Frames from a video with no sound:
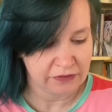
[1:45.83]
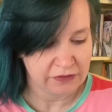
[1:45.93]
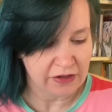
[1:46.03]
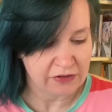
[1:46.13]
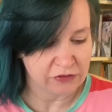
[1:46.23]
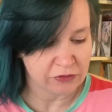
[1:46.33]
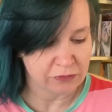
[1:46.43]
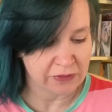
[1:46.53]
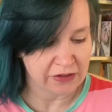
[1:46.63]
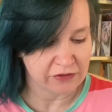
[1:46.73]
I
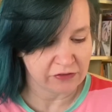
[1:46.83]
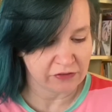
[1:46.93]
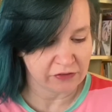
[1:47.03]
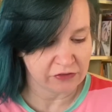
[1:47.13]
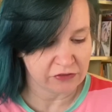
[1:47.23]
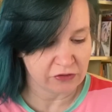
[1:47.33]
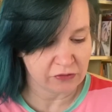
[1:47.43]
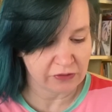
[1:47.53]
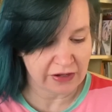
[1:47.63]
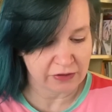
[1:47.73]
zoom in until there is
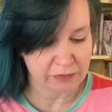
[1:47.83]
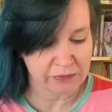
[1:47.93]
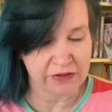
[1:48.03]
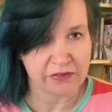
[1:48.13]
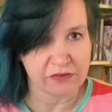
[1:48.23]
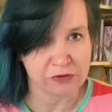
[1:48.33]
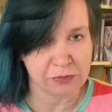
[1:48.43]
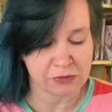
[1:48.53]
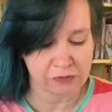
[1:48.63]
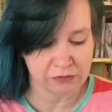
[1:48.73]
no lighter beneath the
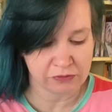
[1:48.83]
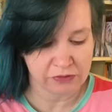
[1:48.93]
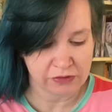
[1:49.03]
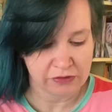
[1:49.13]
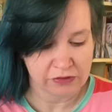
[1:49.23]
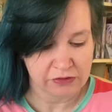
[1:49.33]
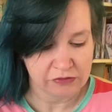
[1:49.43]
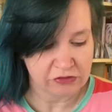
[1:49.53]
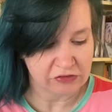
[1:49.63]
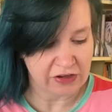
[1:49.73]
spoon,
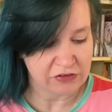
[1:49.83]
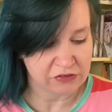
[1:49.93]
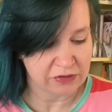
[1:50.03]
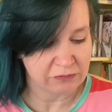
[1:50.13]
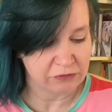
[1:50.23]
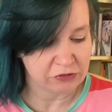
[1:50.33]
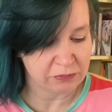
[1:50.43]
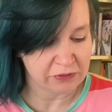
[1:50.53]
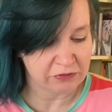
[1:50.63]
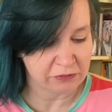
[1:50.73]
just ice cream
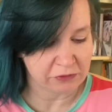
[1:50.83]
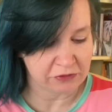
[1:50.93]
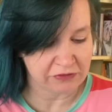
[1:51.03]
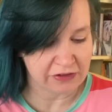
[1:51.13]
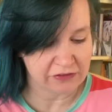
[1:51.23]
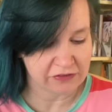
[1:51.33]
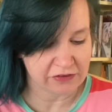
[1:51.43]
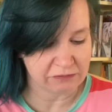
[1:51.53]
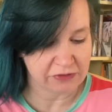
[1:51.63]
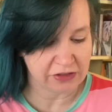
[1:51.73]
dripping from your face
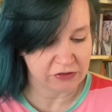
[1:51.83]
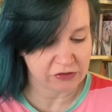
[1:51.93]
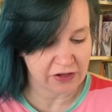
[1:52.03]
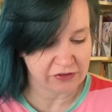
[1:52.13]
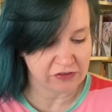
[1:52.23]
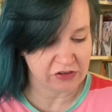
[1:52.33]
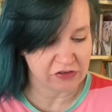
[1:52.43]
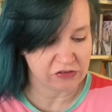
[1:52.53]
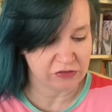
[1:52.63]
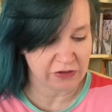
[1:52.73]
and me trying to
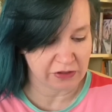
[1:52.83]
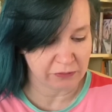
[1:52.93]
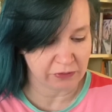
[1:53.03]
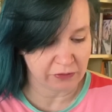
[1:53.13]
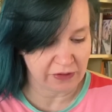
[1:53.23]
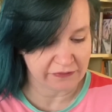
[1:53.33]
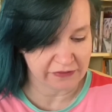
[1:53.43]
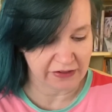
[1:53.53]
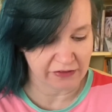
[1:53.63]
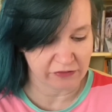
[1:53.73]
teach you how to blow out the
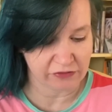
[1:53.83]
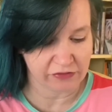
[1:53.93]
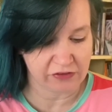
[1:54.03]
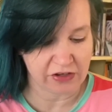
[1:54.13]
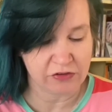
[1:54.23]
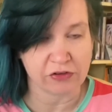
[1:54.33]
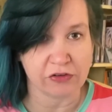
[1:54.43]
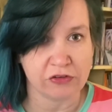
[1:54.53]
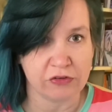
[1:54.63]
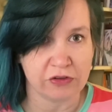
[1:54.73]
candles the day you
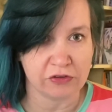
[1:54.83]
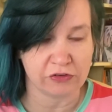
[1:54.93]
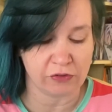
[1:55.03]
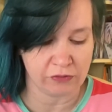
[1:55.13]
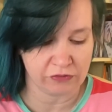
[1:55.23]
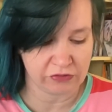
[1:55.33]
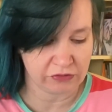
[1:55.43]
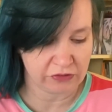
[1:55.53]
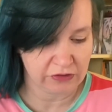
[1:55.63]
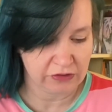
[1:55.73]
turn two years old.
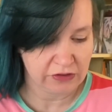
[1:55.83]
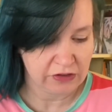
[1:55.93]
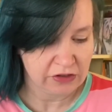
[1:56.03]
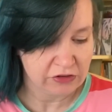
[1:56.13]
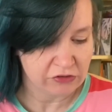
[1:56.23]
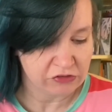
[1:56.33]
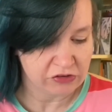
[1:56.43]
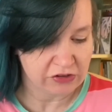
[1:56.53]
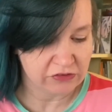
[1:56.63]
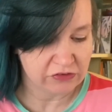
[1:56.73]
Your
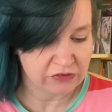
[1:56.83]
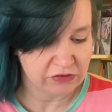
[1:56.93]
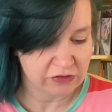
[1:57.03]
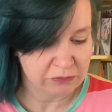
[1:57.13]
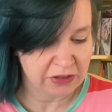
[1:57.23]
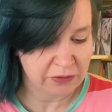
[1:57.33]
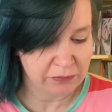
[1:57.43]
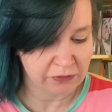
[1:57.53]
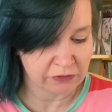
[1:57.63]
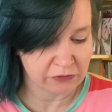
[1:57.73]
cheeks, pink
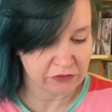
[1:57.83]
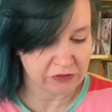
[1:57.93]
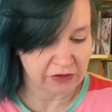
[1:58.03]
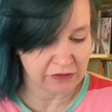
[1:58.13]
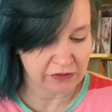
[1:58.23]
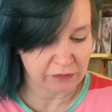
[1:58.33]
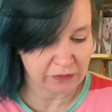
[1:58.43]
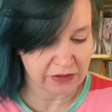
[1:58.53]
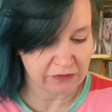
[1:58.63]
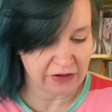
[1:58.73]
balloons giggling
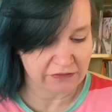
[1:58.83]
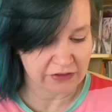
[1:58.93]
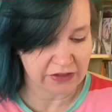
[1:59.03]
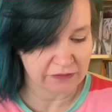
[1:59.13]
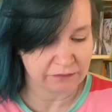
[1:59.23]
away gravity.